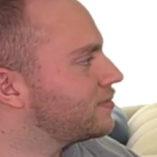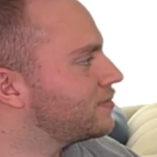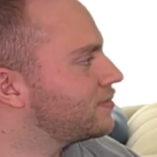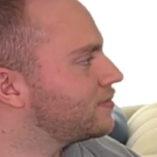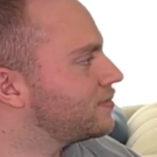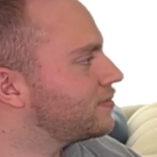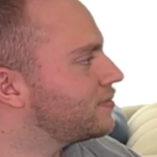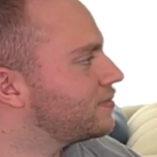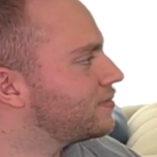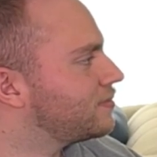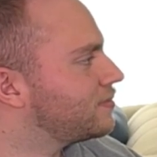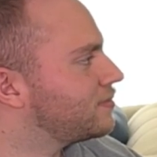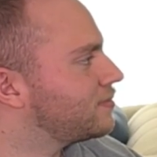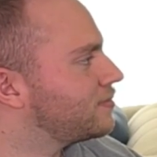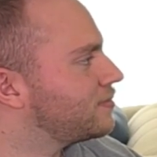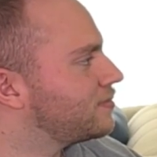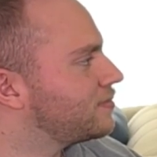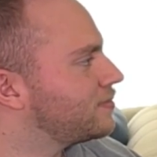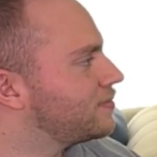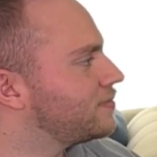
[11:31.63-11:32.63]

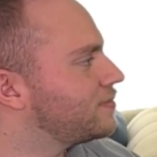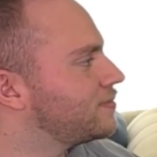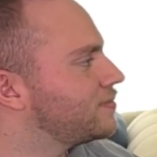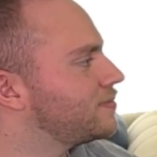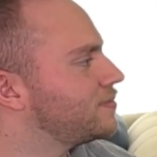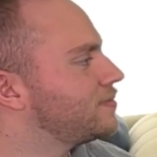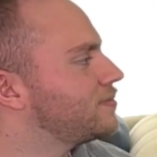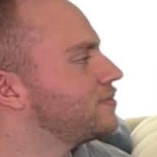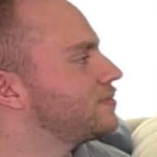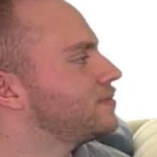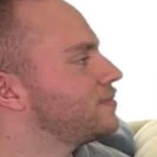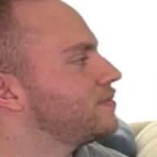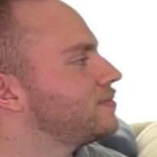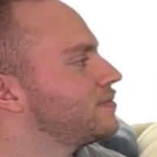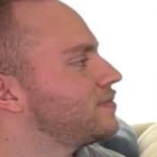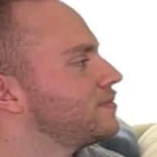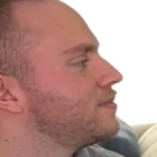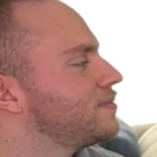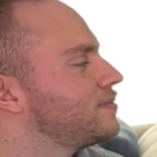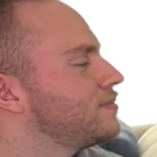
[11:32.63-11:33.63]

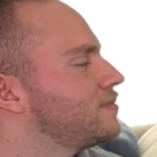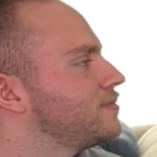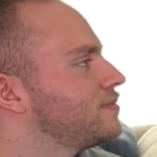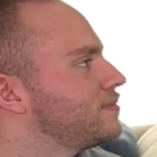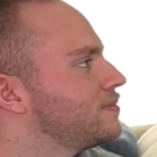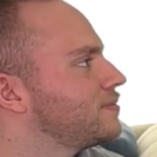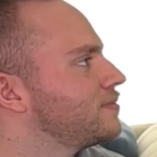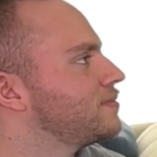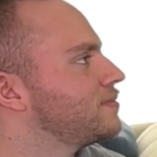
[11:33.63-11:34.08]
This person isn't speaking.